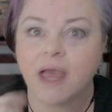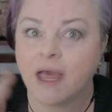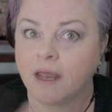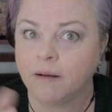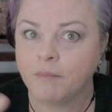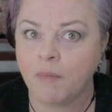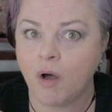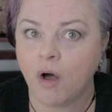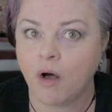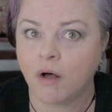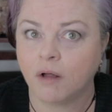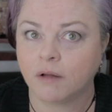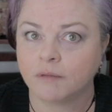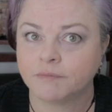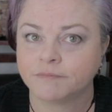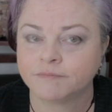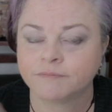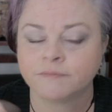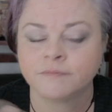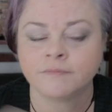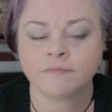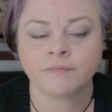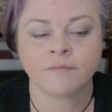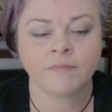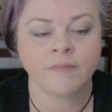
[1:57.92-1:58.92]
at a mall.
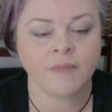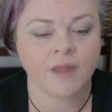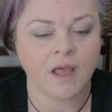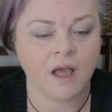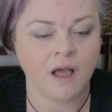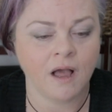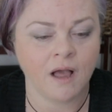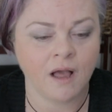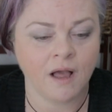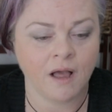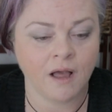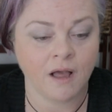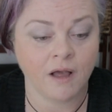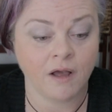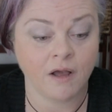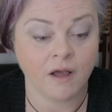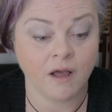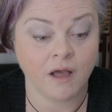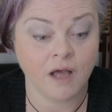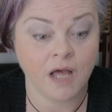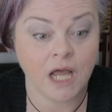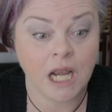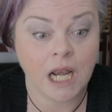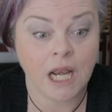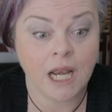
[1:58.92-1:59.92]

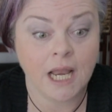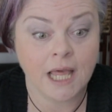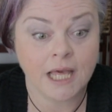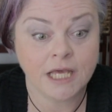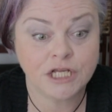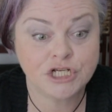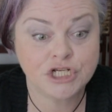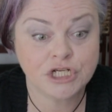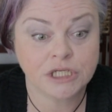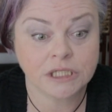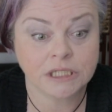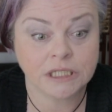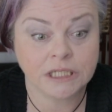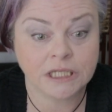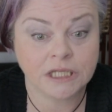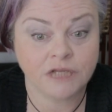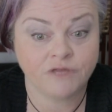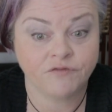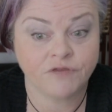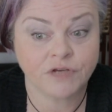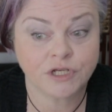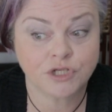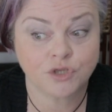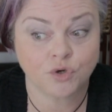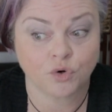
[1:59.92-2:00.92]
Allegedly,
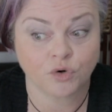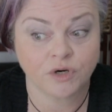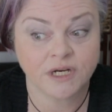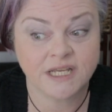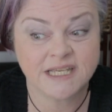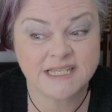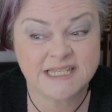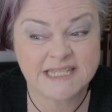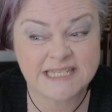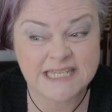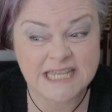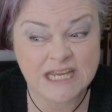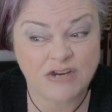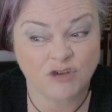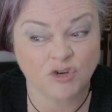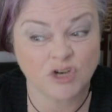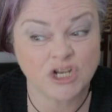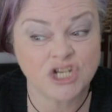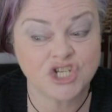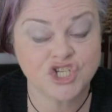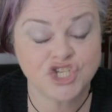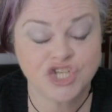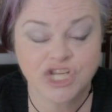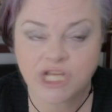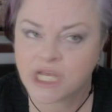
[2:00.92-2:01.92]
Victoria's
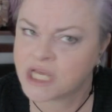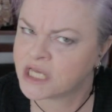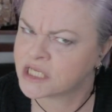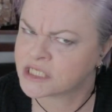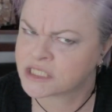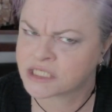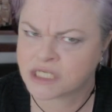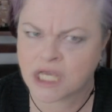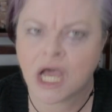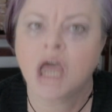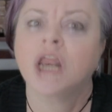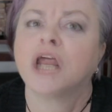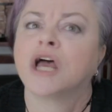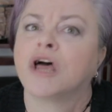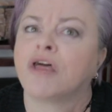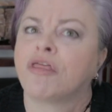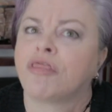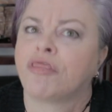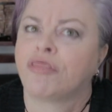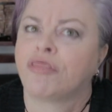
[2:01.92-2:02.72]
Secret. She has got a